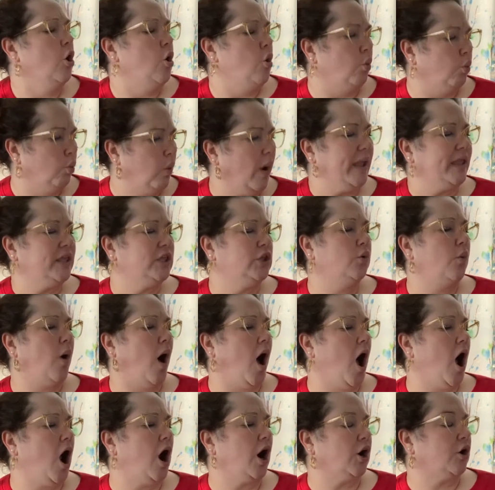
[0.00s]
"Right you
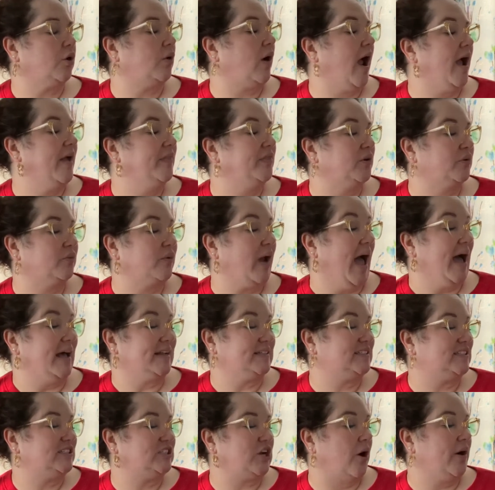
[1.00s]
are," cried the rat,
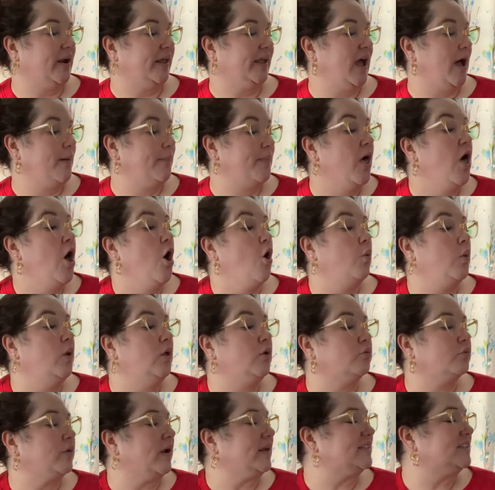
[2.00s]
starting up.
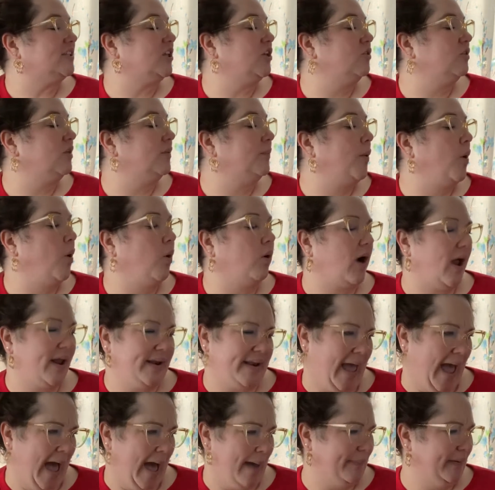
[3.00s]
"We'll rescue the poor
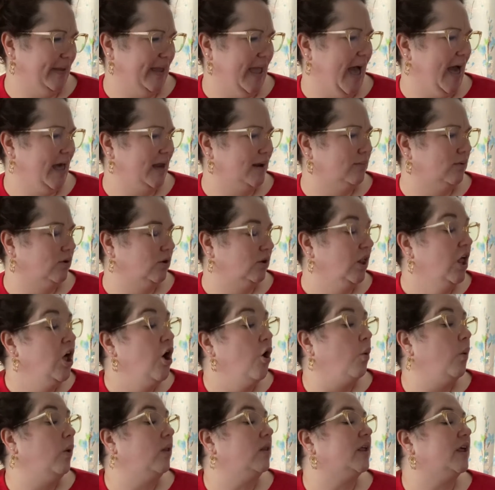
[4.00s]
unhappy animal.
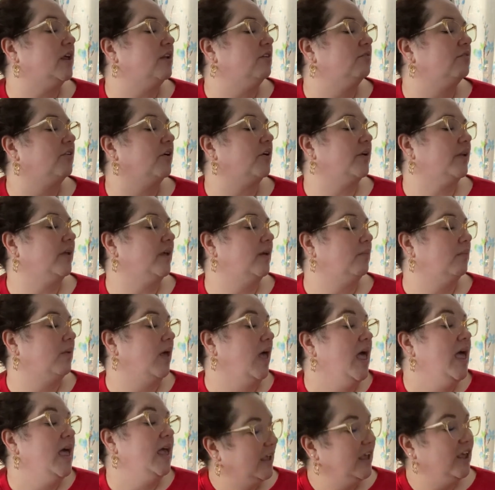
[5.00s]
We'll convert him.
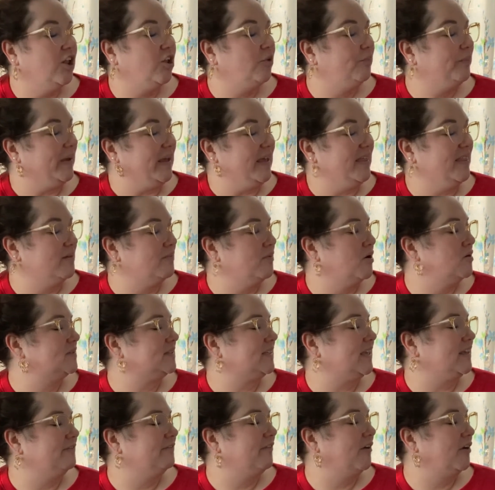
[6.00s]
He'll be the most
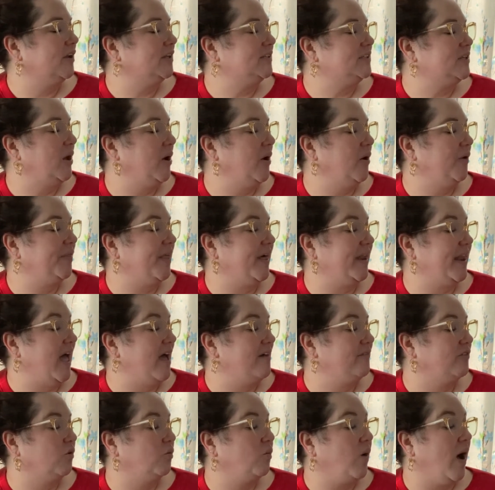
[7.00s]
converted toad that
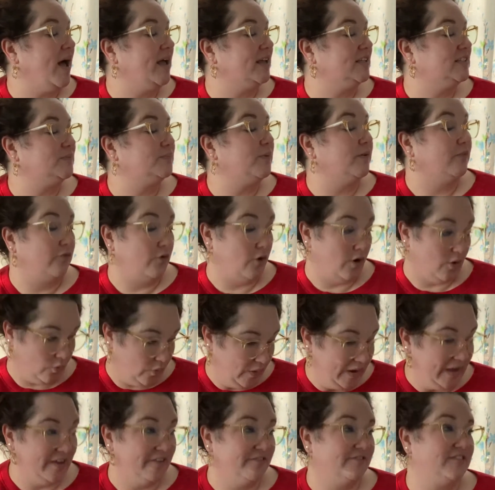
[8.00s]
ever was before
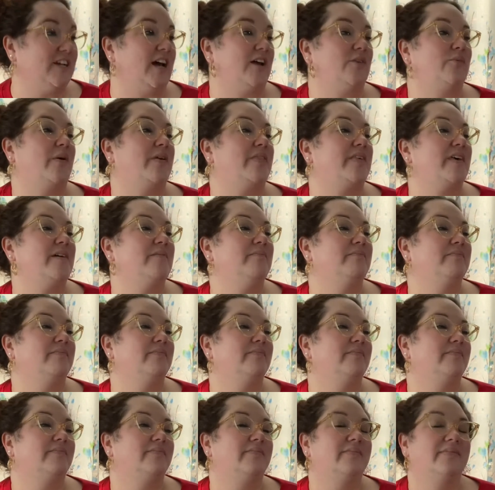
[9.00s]
we've done with him."
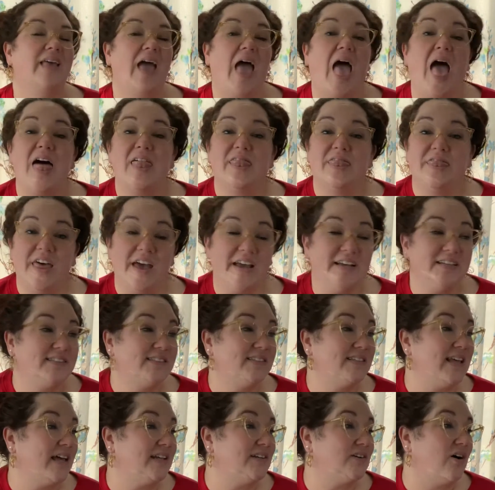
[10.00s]
They
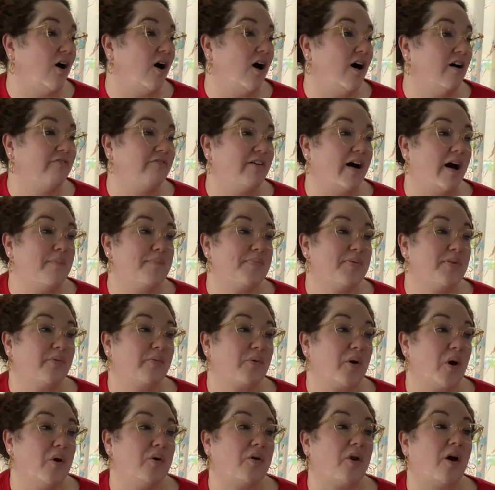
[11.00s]
set off up the
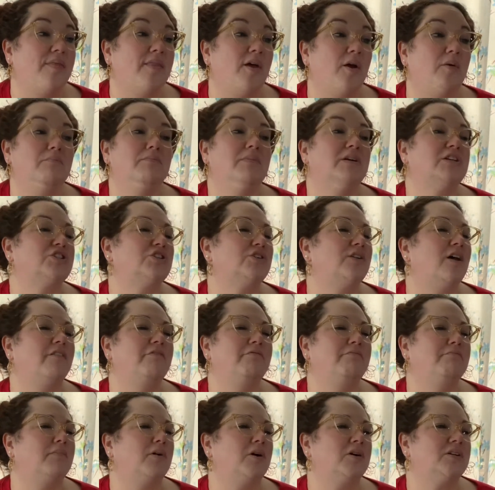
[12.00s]
road on their mission of
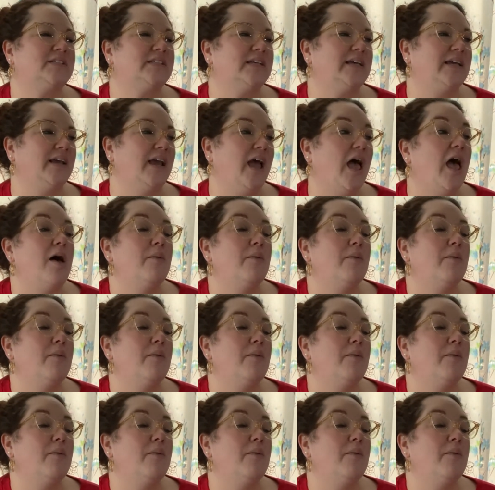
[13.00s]
mercy,